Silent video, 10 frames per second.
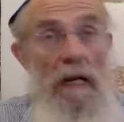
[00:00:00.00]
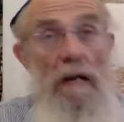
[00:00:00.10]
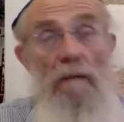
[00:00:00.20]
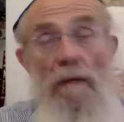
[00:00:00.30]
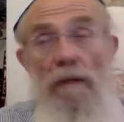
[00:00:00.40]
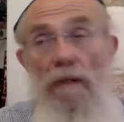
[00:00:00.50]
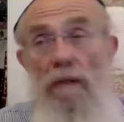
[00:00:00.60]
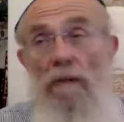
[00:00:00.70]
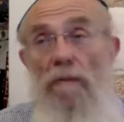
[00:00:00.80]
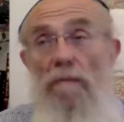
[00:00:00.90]
when
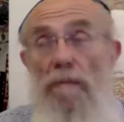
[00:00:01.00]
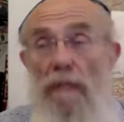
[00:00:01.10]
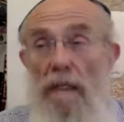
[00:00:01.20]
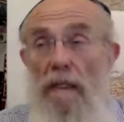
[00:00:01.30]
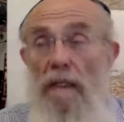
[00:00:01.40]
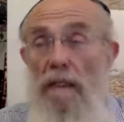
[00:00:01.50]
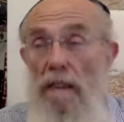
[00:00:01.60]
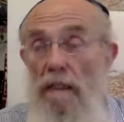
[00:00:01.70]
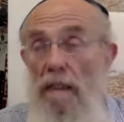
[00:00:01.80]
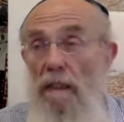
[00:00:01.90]
you meet
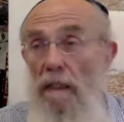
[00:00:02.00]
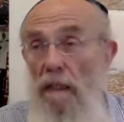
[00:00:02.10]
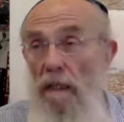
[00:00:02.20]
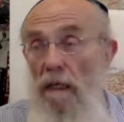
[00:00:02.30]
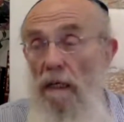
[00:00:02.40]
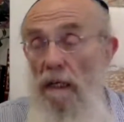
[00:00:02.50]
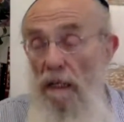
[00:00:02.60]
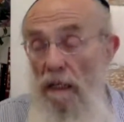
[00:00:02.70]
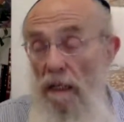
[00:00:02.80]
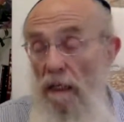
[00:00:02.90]

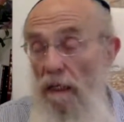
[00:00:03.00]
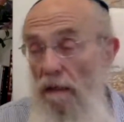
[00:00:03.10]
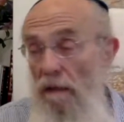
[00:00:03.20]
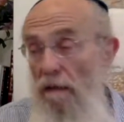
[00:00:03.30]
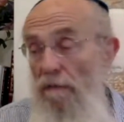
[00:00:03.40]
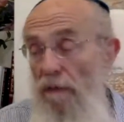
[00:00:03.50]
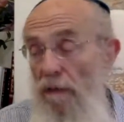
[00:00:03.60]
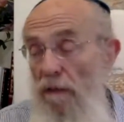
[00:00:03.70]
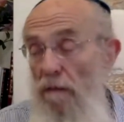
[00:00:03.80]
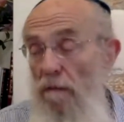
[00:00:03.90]
a
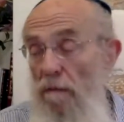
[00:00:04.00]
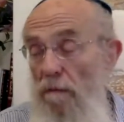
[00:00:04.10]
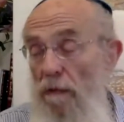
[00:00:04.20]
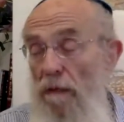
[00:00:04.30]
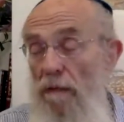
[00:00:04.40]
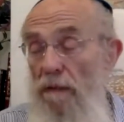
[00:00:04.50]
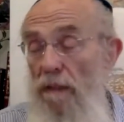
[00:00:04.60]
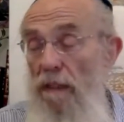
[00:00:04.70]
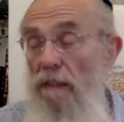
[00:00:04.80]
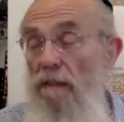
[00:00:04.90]
fellow brother or
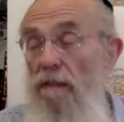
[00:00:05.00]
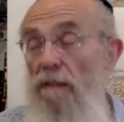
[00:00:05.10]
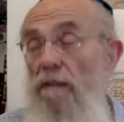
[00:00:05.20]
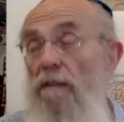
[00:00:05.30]
sister,